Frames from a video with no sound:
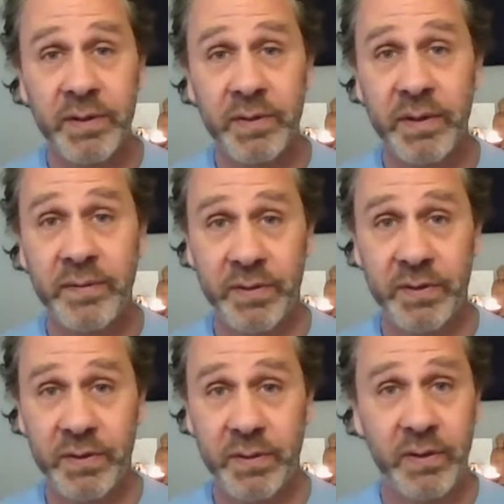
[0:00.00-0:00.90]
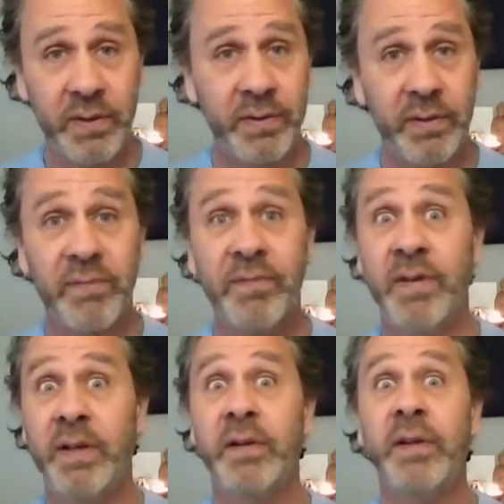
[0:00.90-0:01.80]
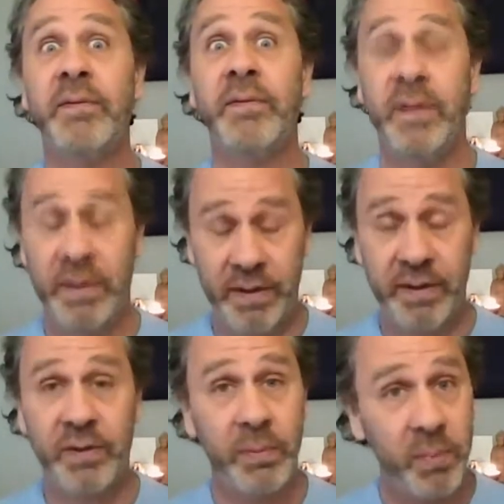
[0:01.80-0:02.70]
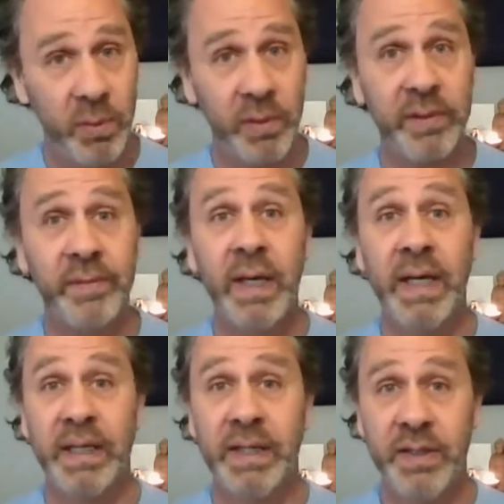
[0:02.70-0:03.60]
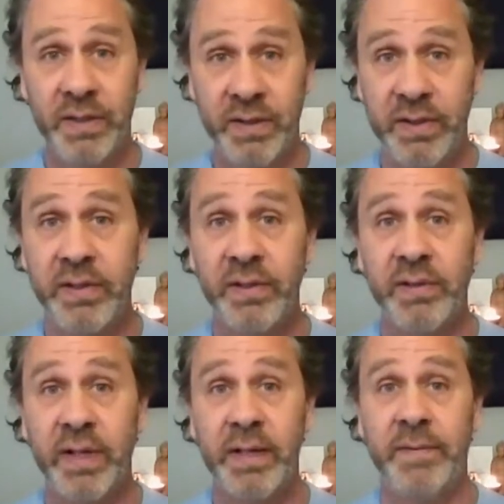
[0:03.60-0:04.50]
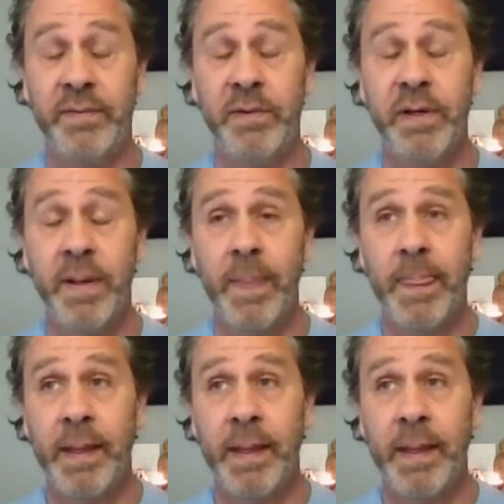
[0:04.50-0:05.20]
retreat for sure. Those are very, very supportive conditions, right, for it.